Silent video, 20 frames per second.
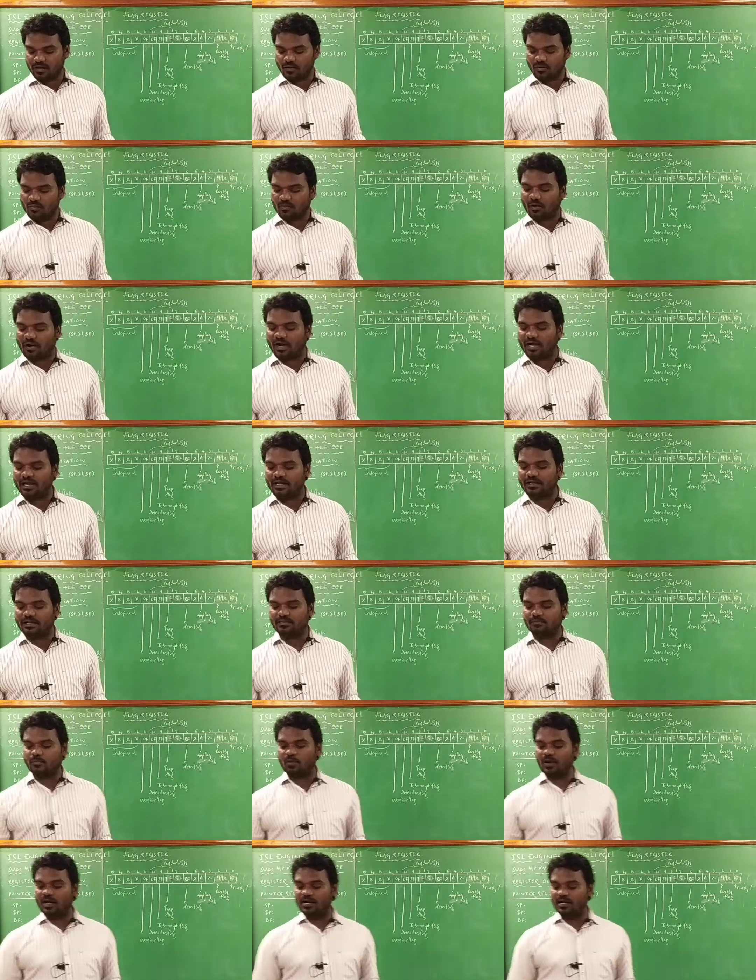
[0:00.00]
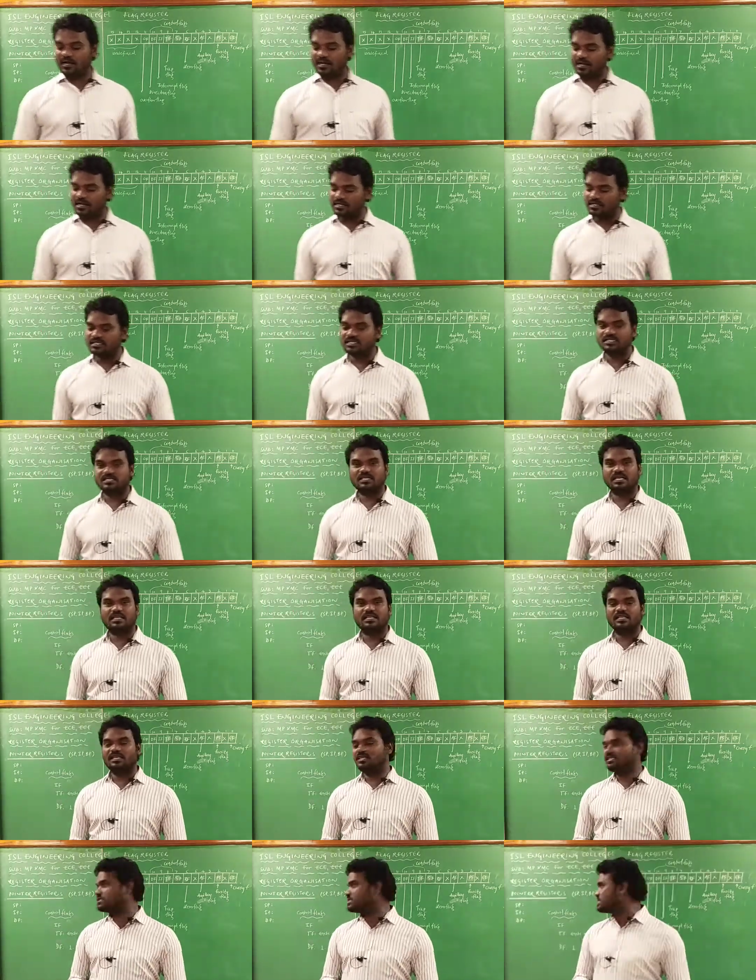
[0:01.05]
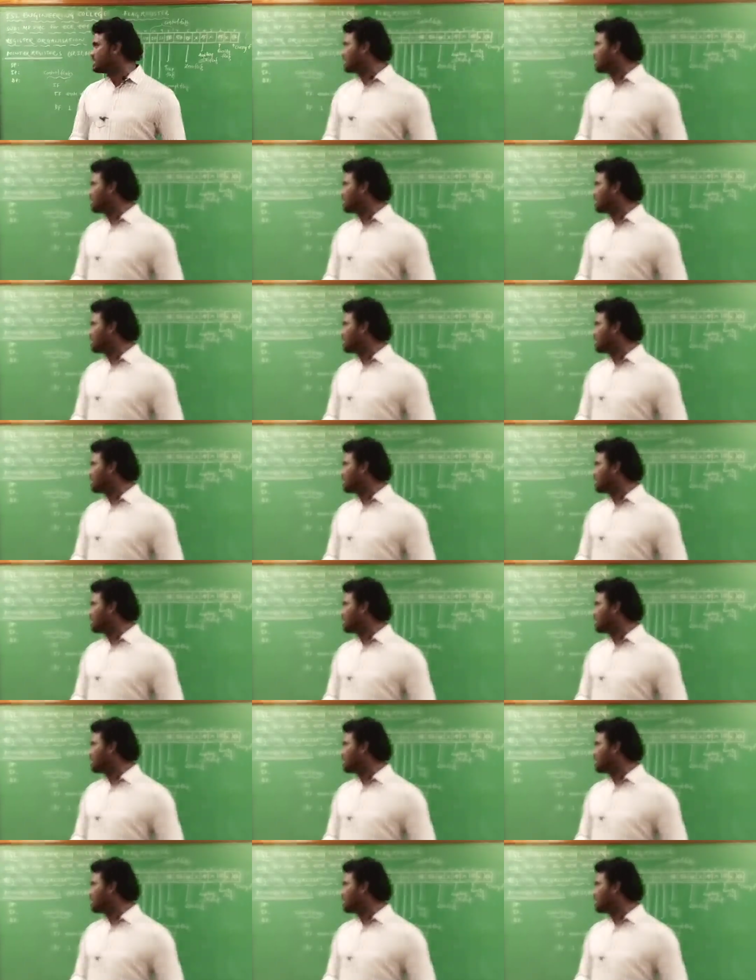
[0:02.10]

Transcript: pointer register. These 3